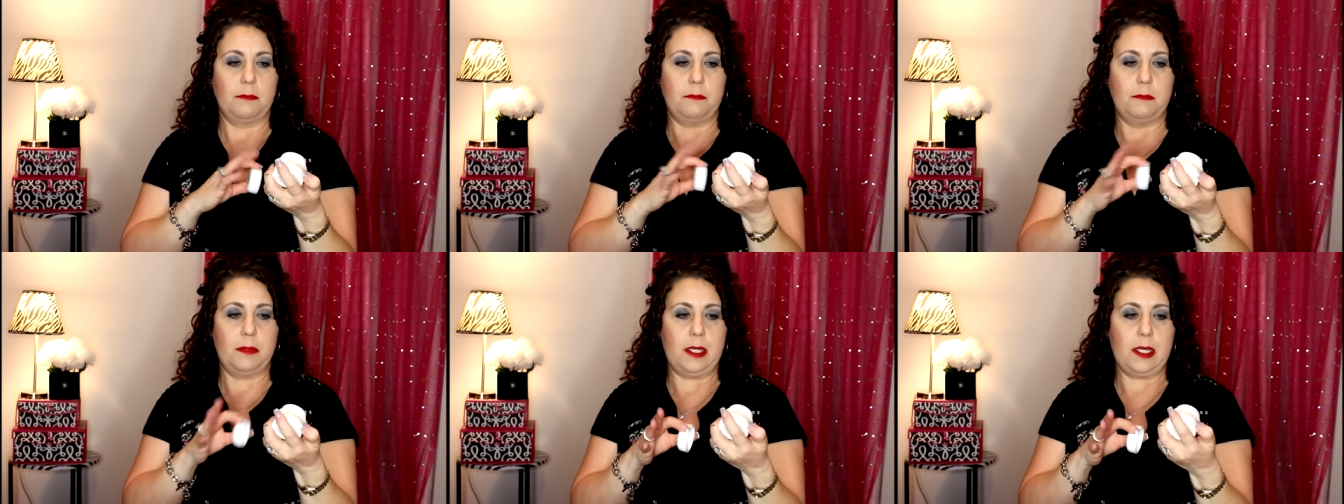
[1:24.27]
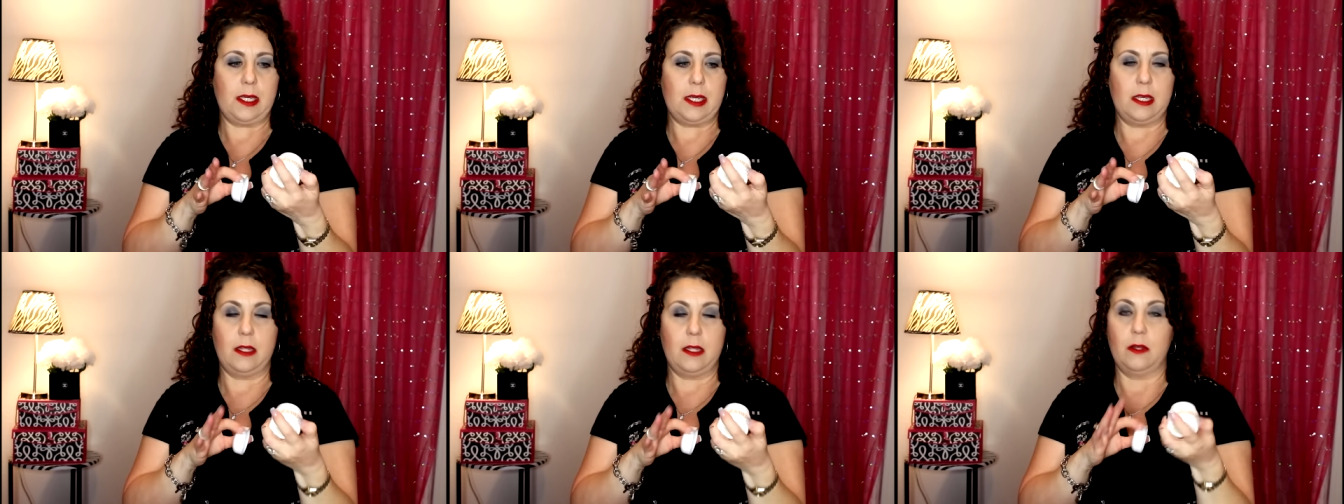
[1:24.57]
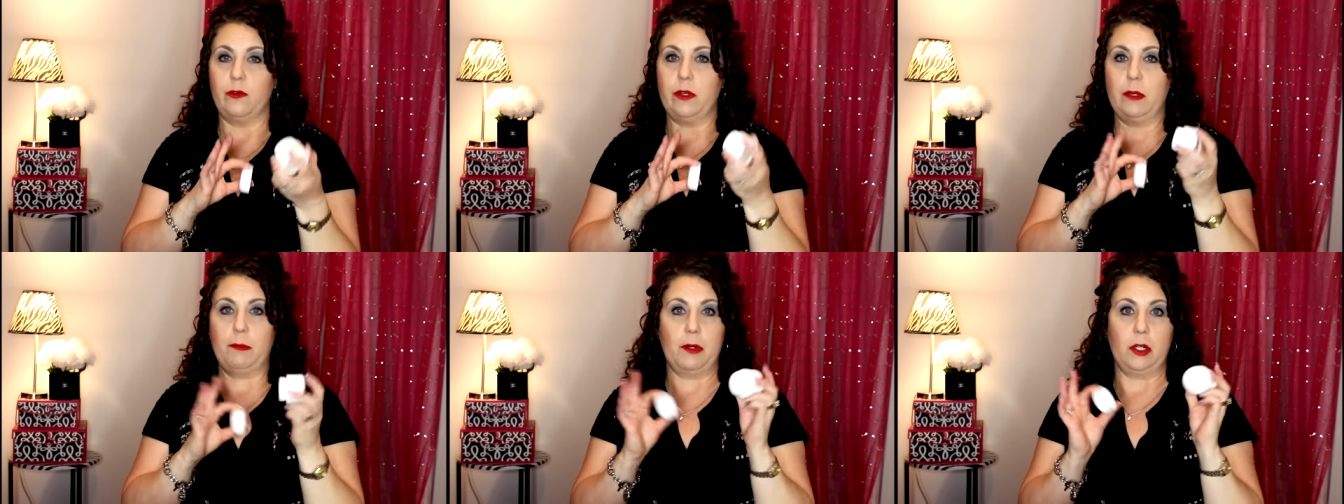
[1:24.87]
be
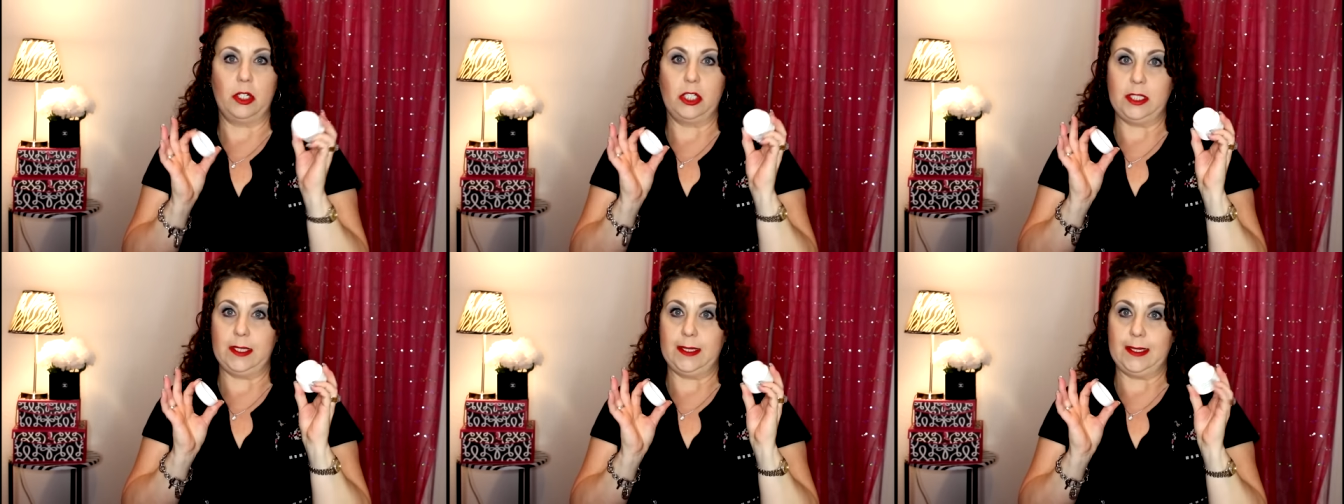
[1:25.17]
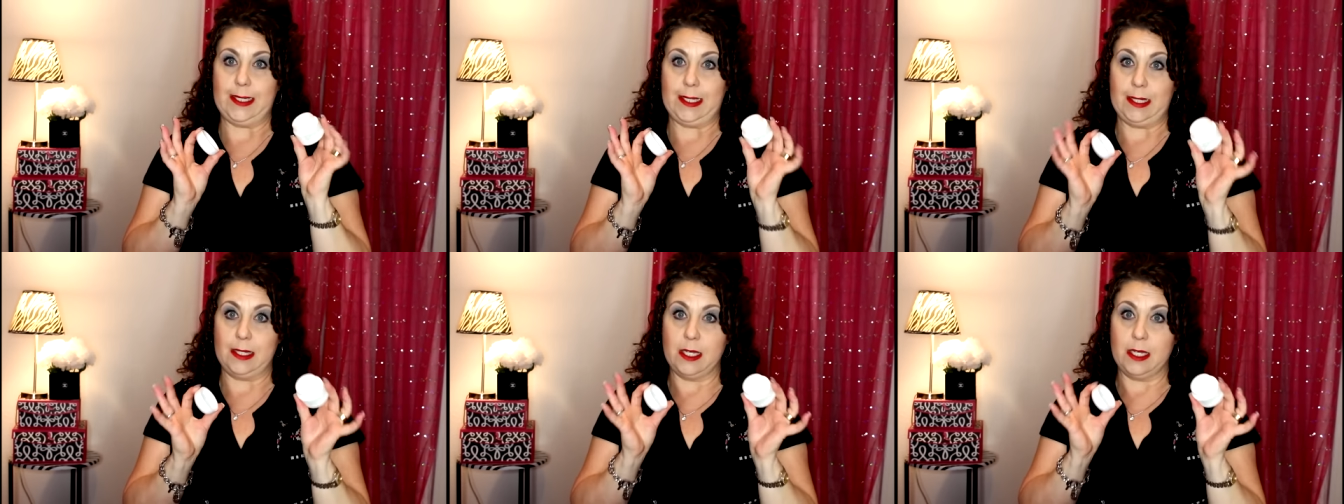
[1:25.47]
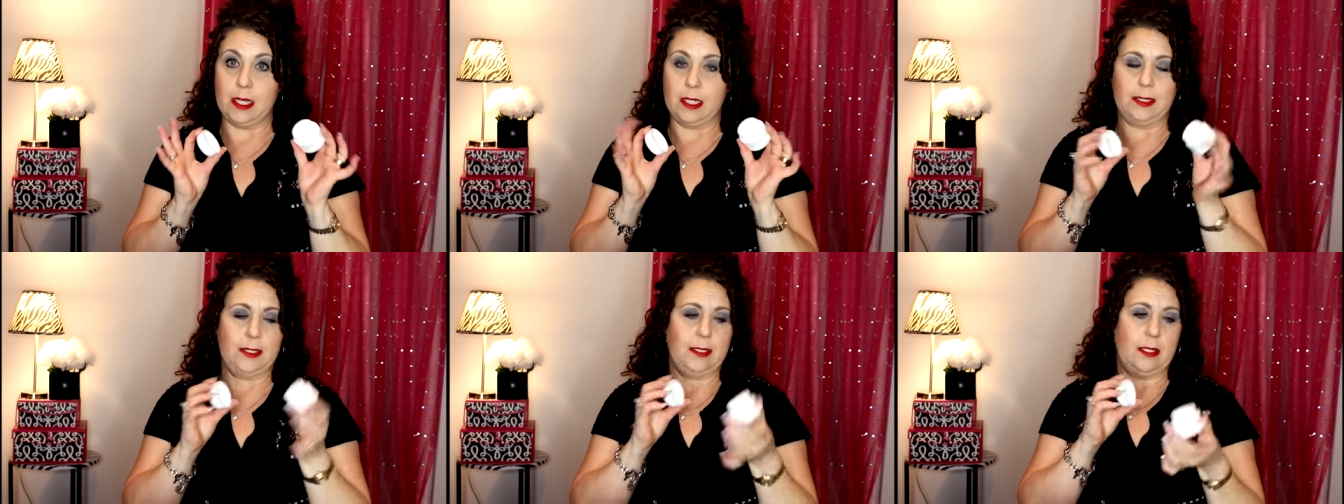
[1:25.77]
repurchasing
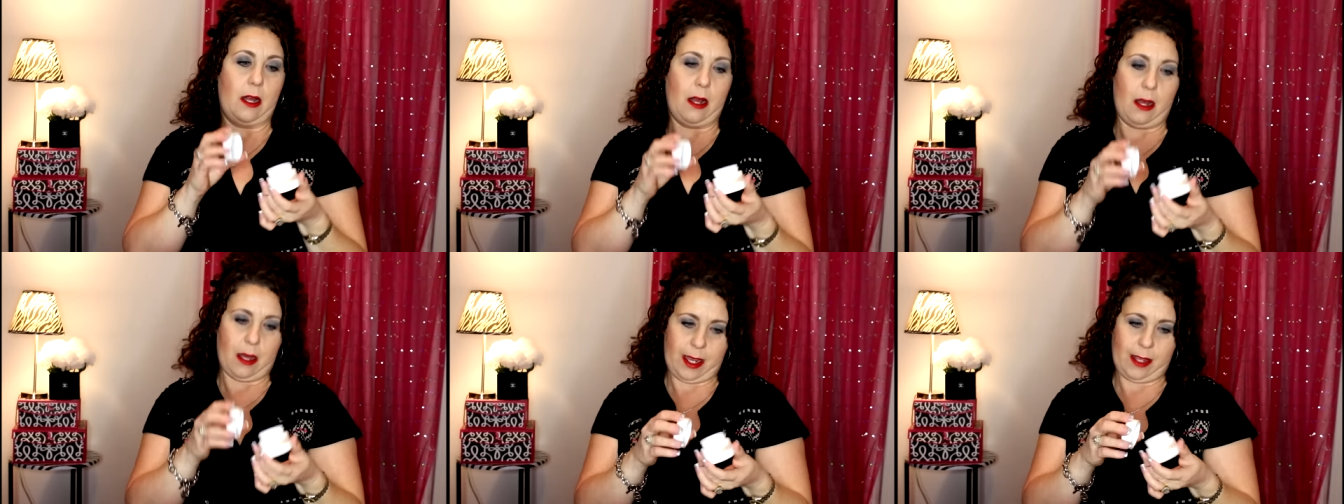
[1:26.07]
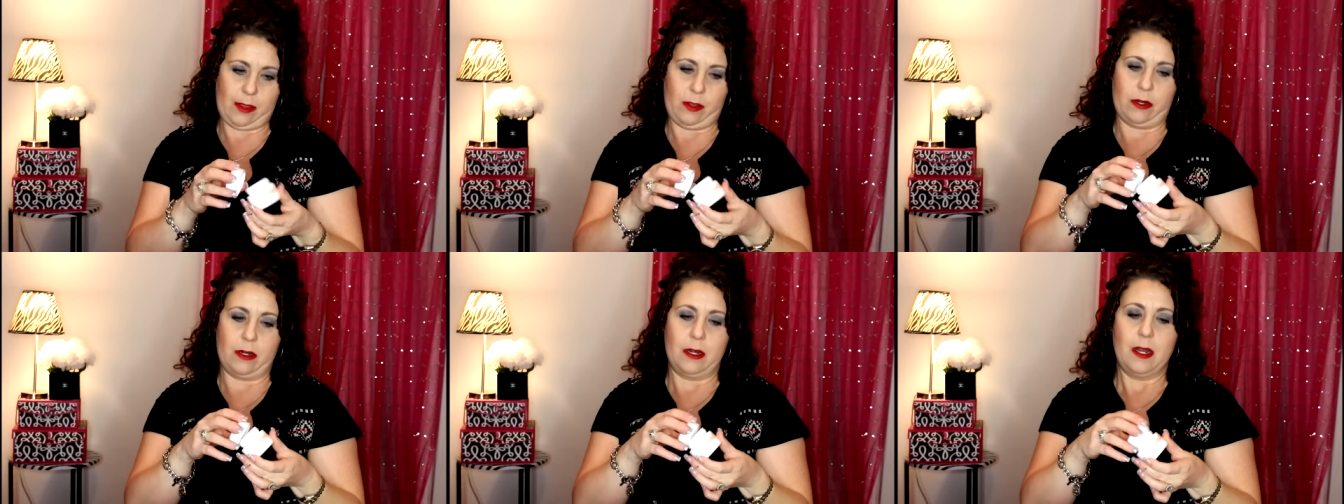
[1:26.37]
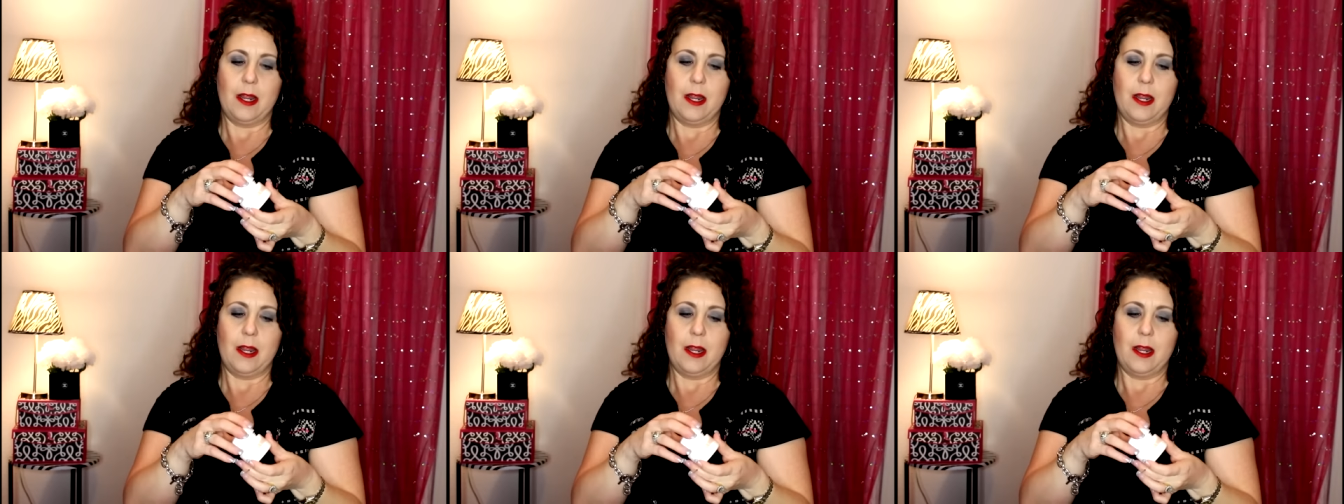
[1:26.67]
this either.